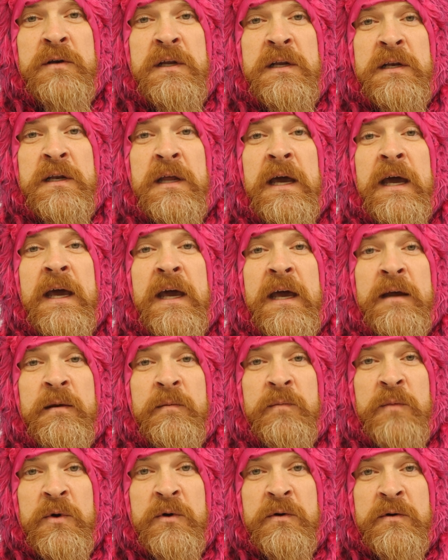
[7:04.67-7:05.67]
need to
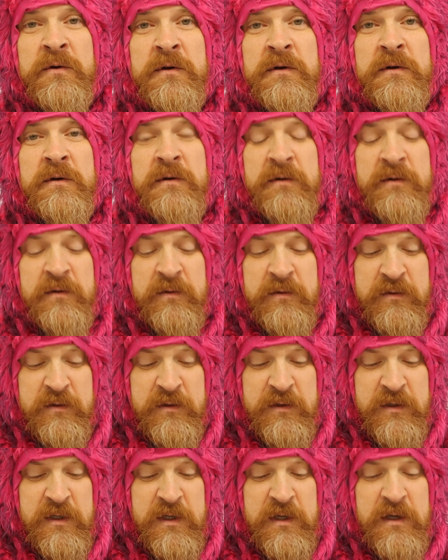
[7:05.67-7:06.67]
add more.
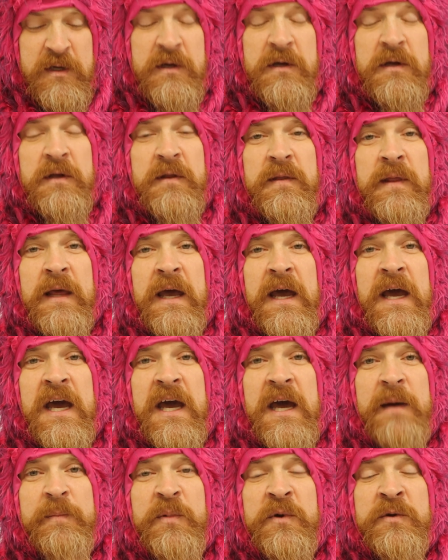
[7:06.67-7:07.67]
The
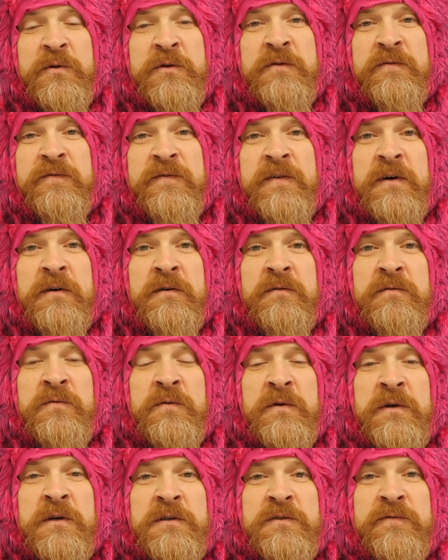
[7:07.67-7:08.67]
app on your phone
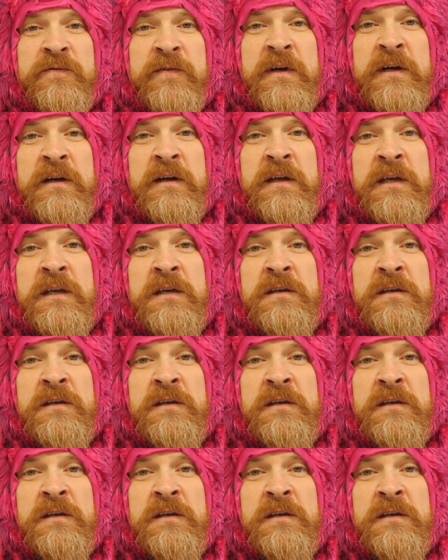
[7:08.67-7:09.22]
works very